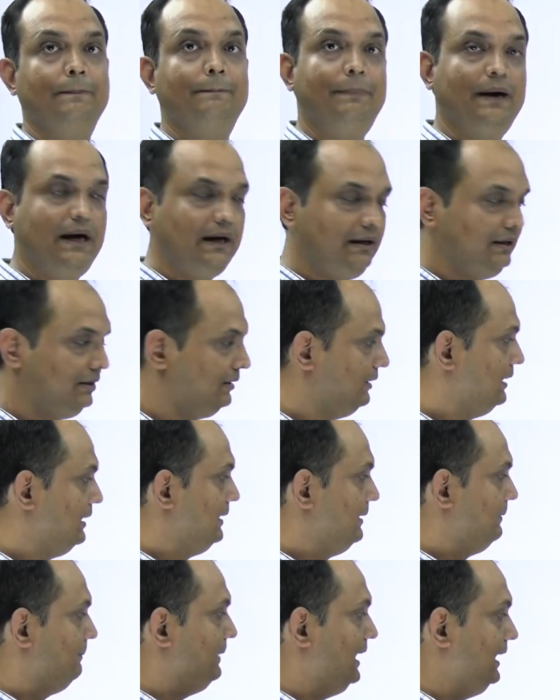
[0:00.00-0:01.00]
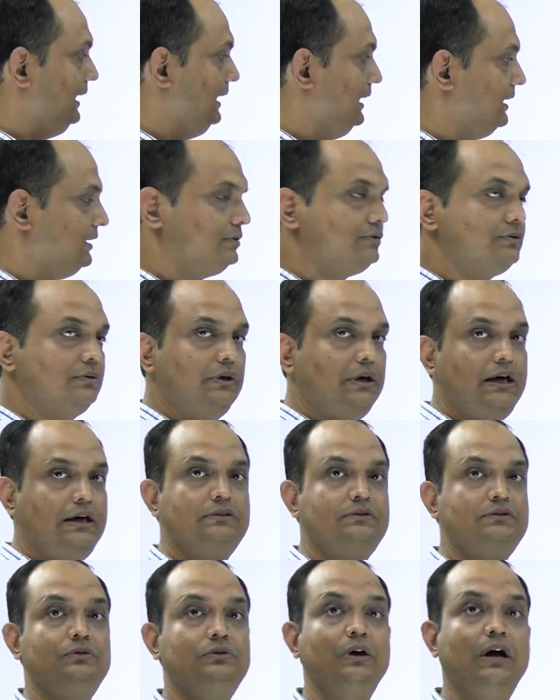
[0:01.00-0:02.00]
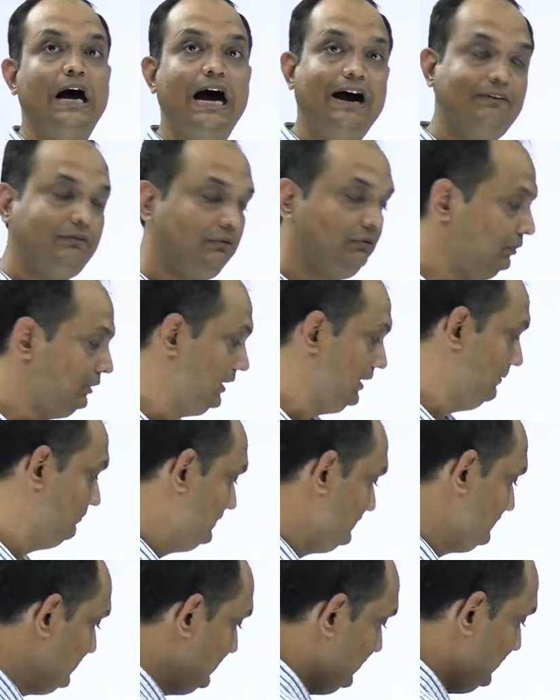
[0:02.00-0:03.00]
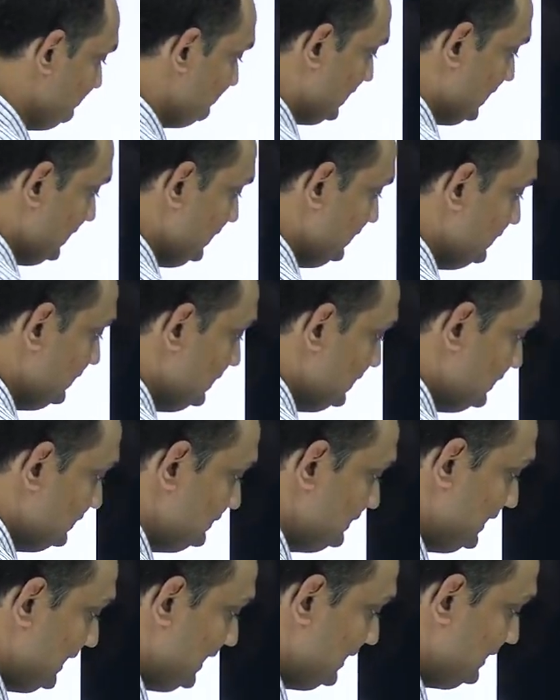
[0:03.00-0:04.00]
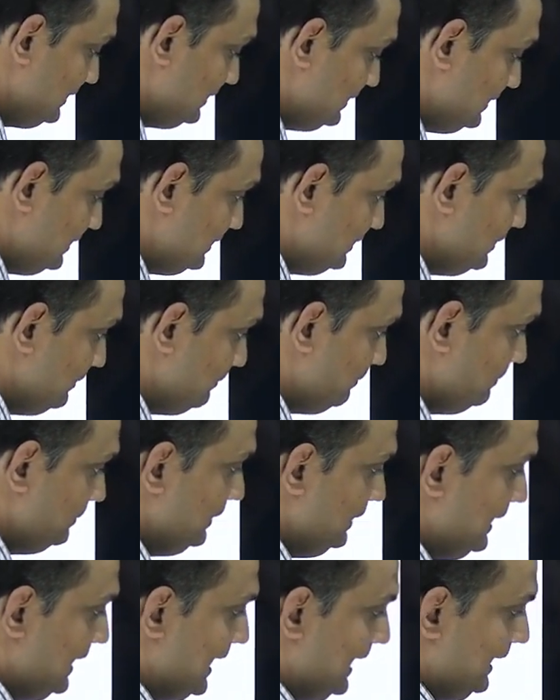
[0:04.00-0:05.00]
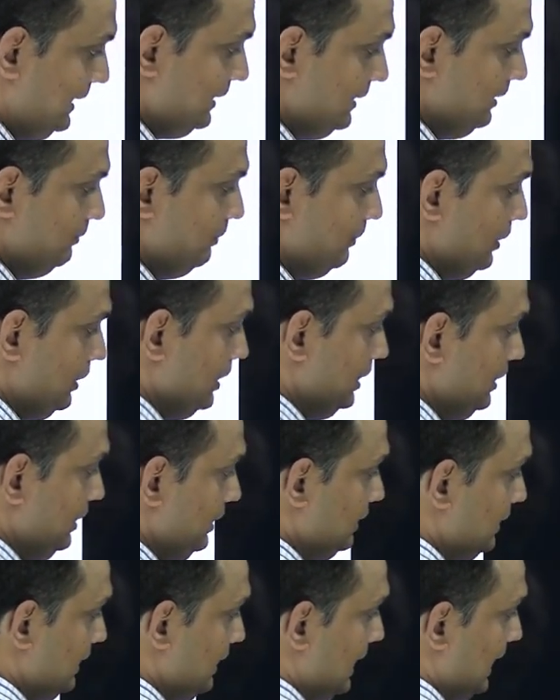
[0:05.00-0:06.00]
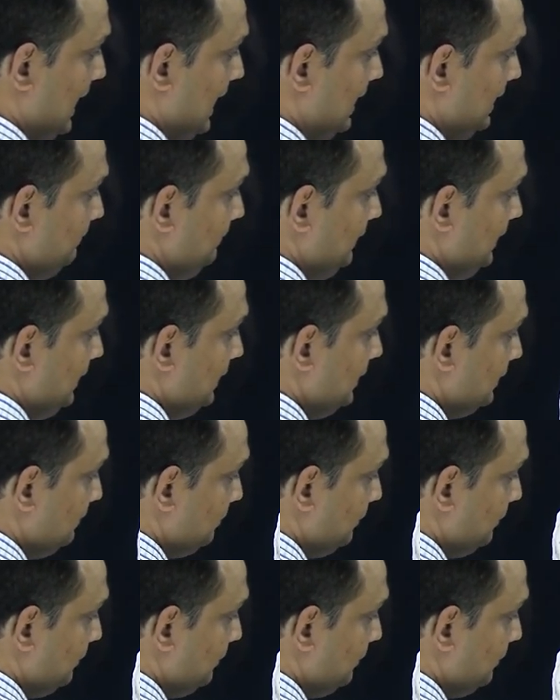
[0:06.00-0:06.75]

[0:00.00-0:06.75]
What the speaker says: But my dear students, you have to keep this thing in mind that the lateral border and medial